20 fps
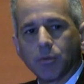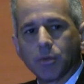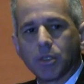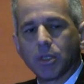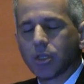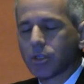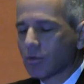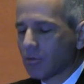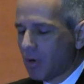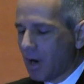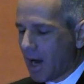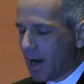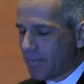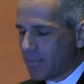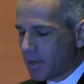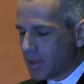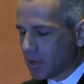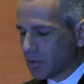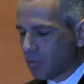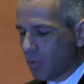It was
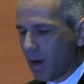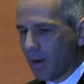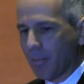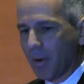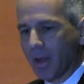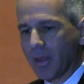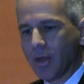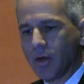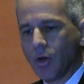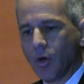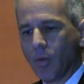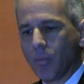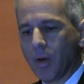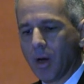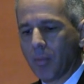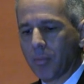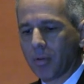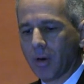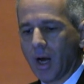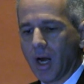described this way by the
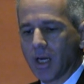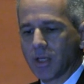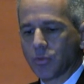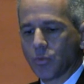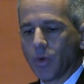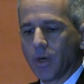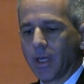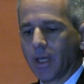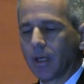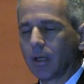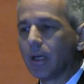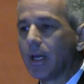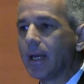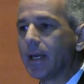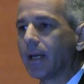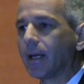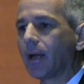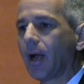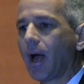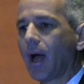Nobel Prize winning
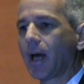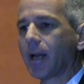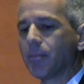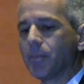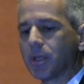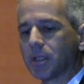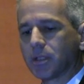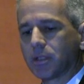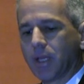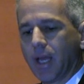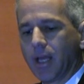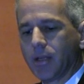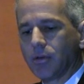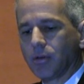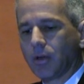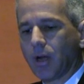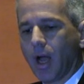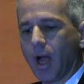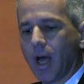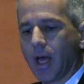economist
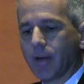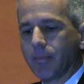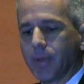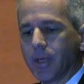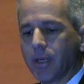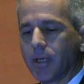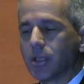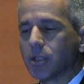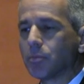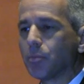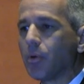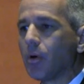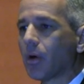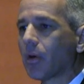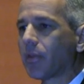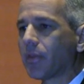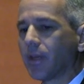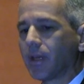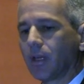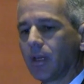Daniel Kahneman in his
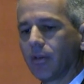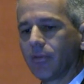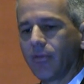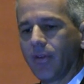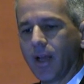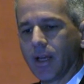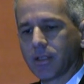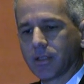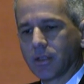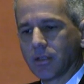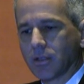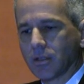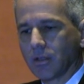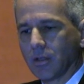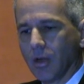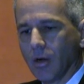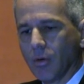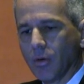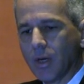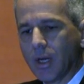book, Thinking Fast and
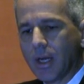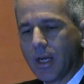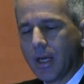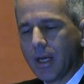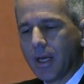Slow.